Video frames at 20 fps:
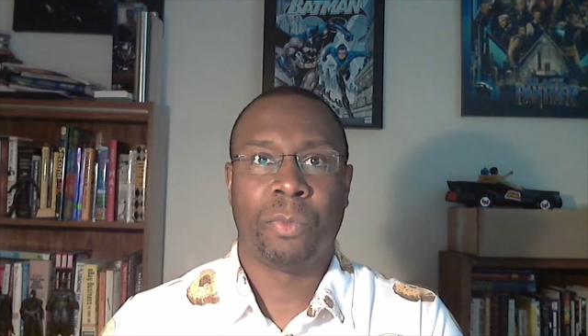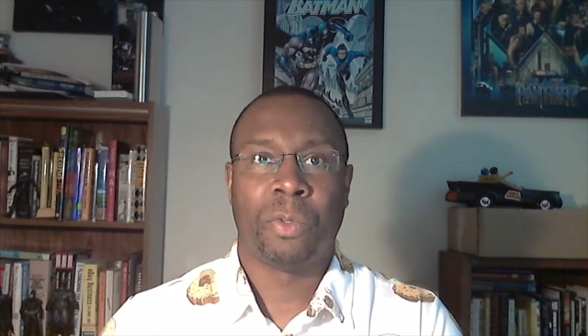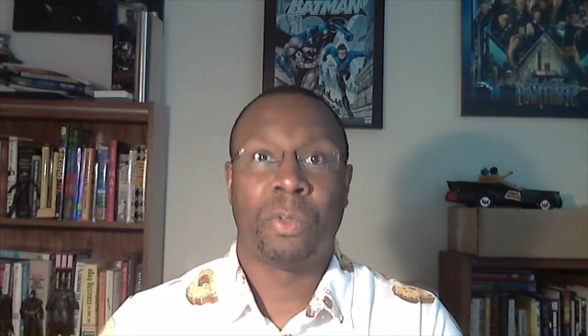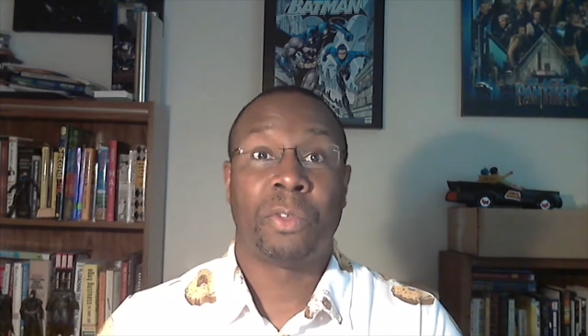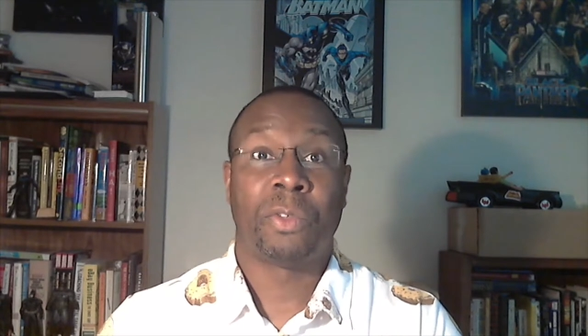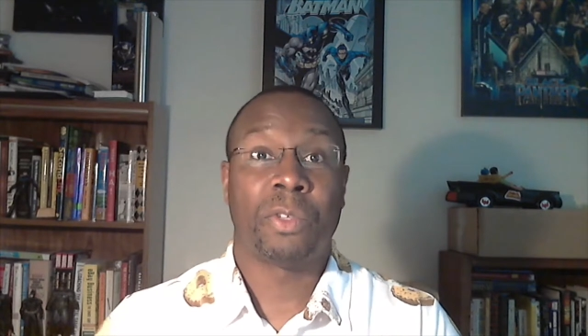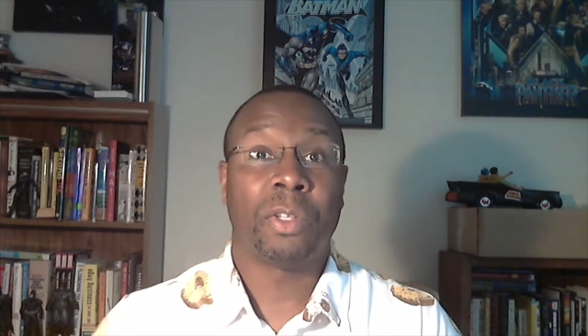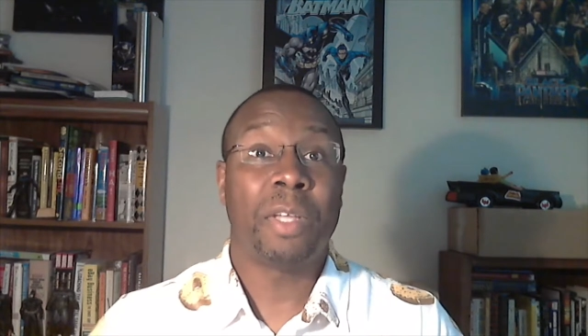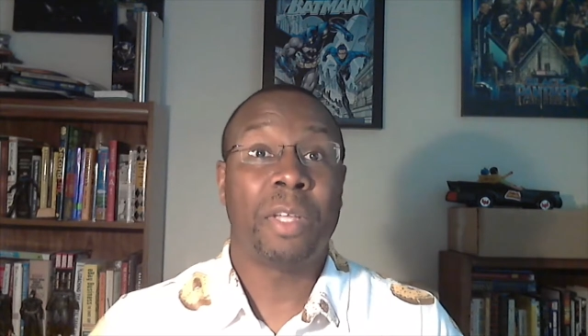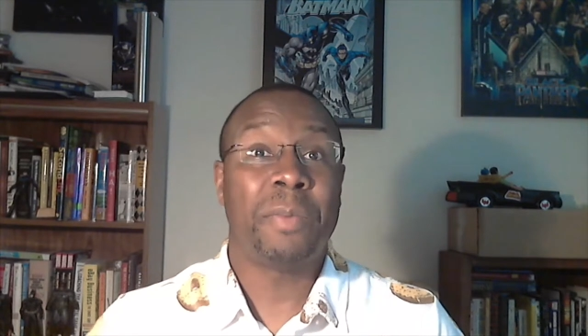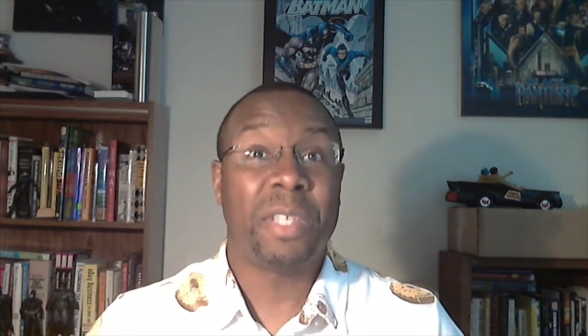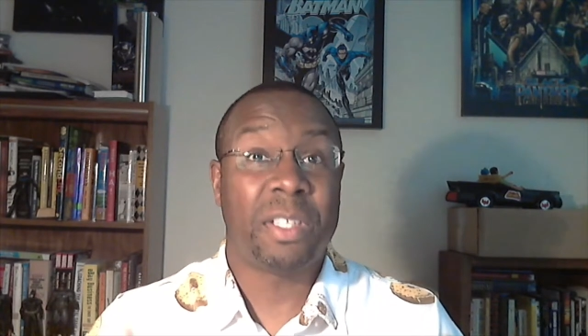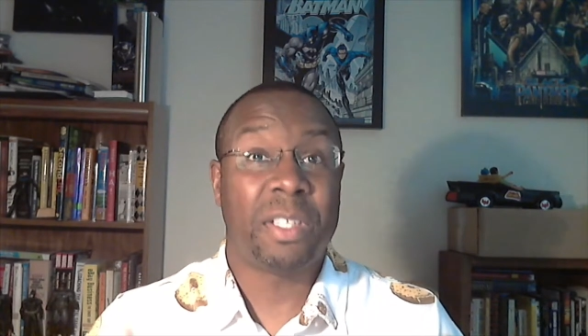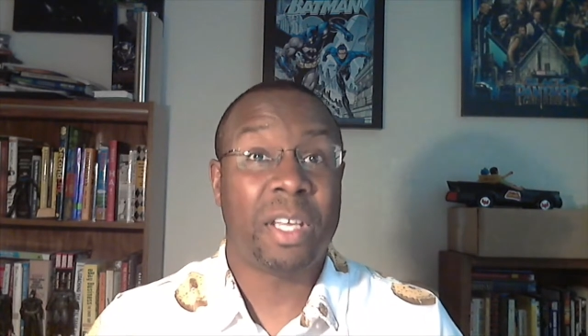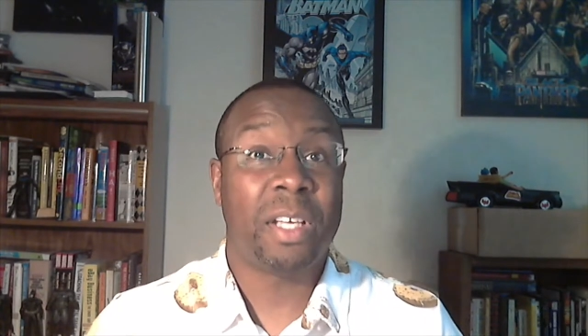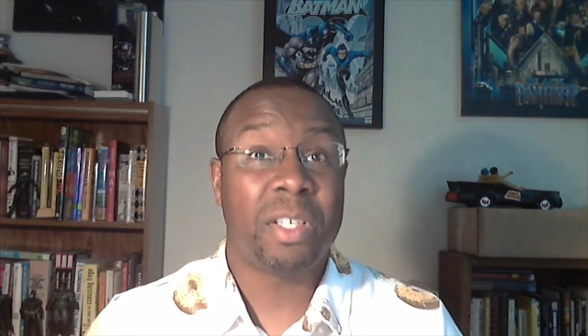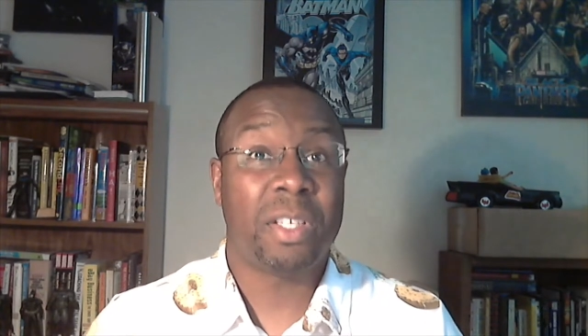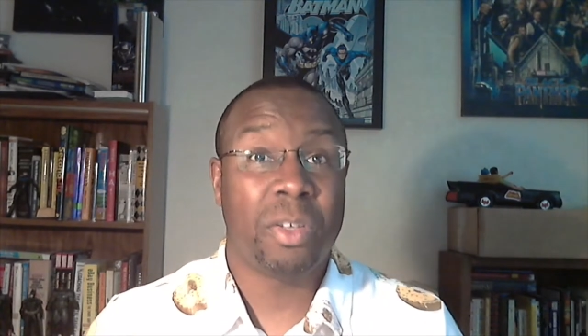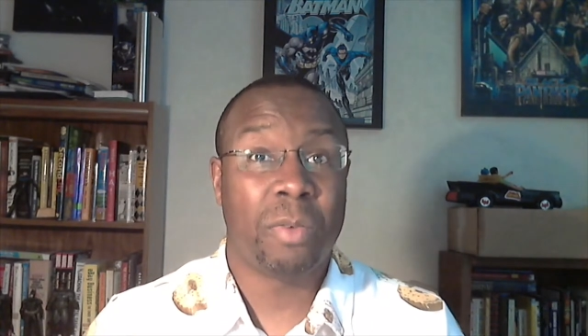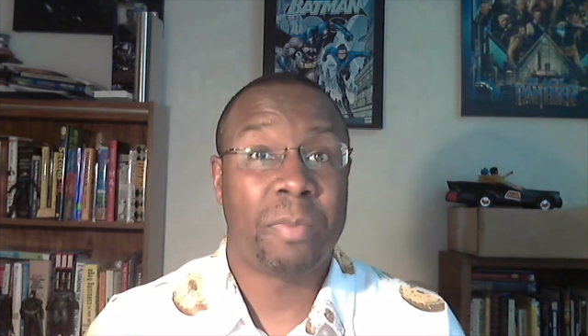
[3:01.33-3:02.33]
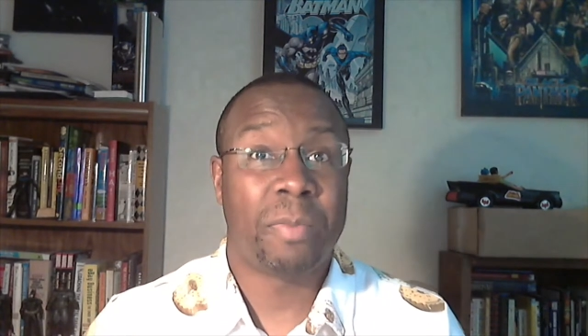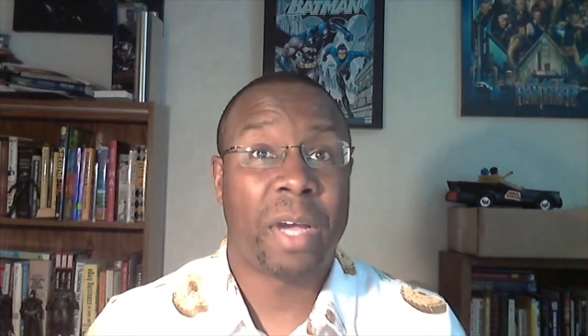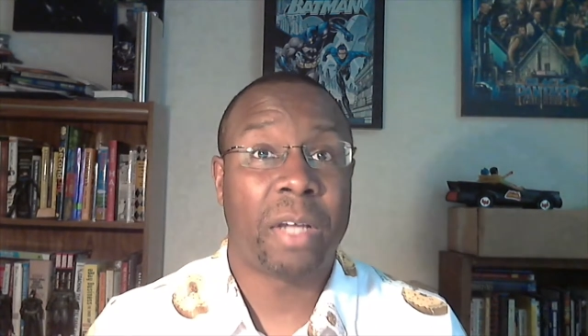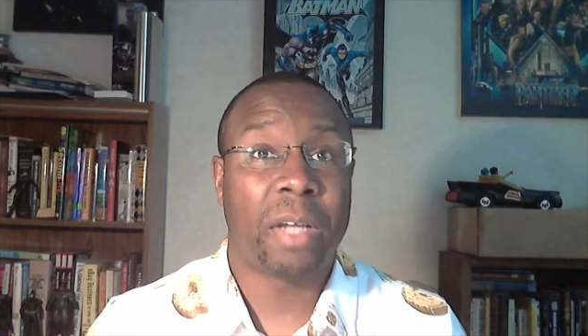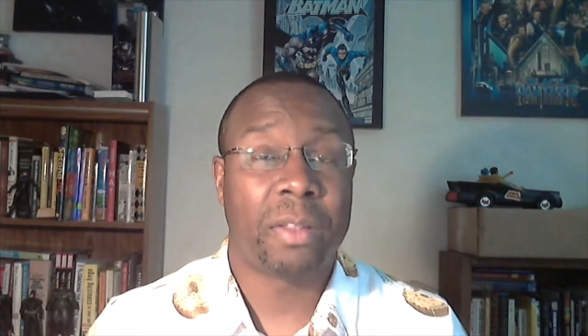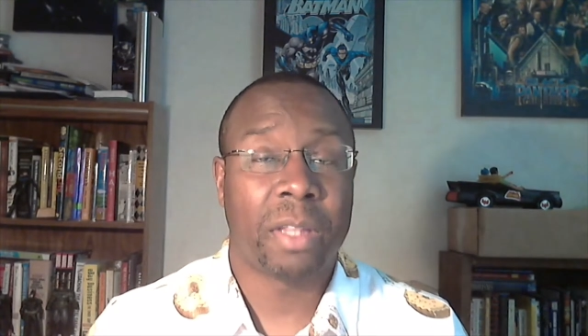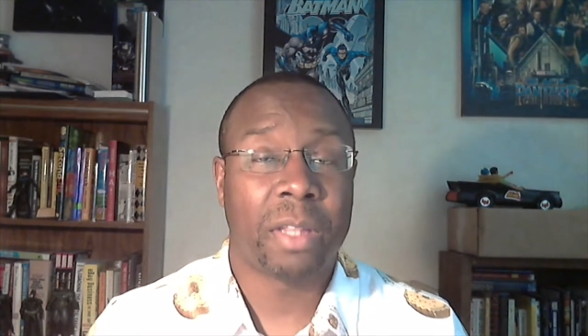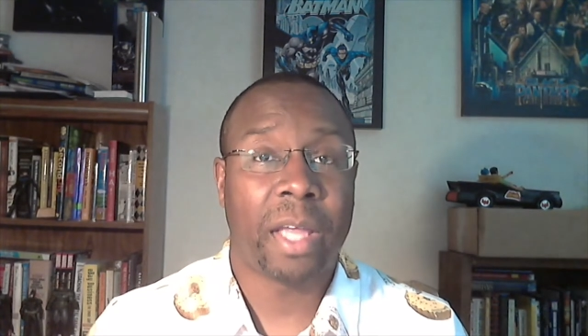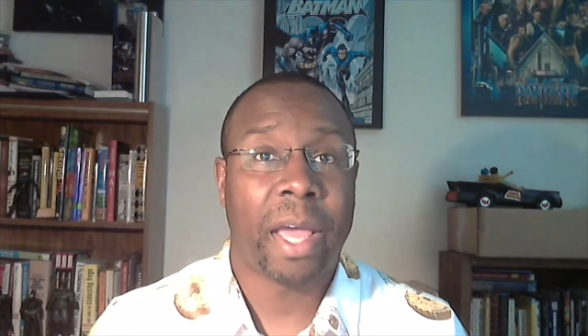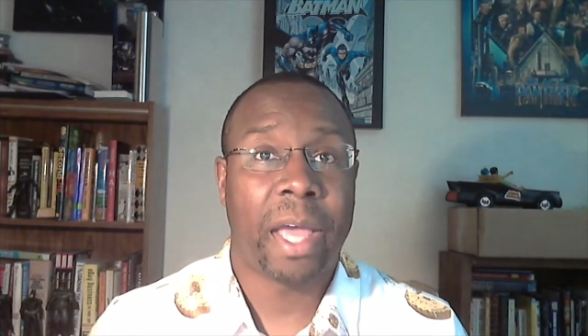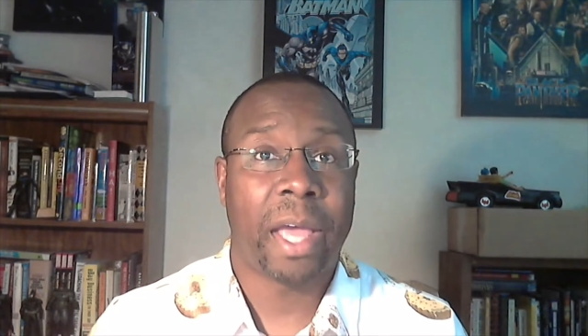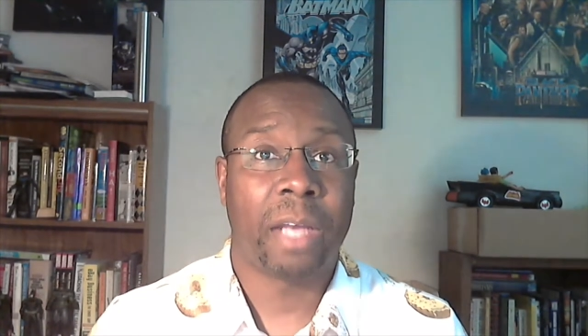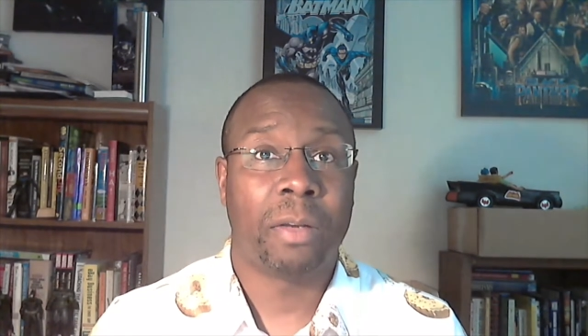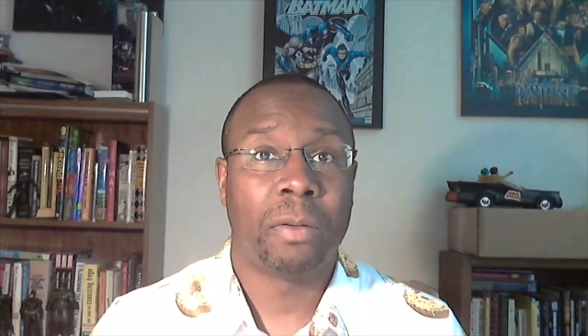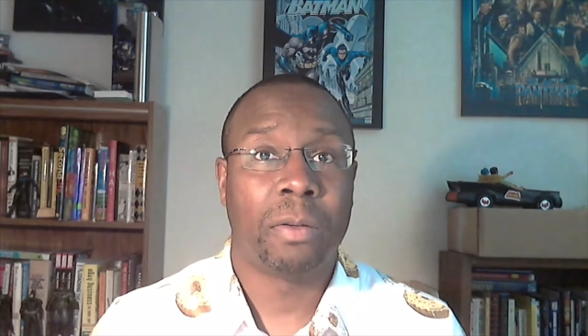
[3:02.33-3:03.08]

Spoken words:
So let me tell you about that.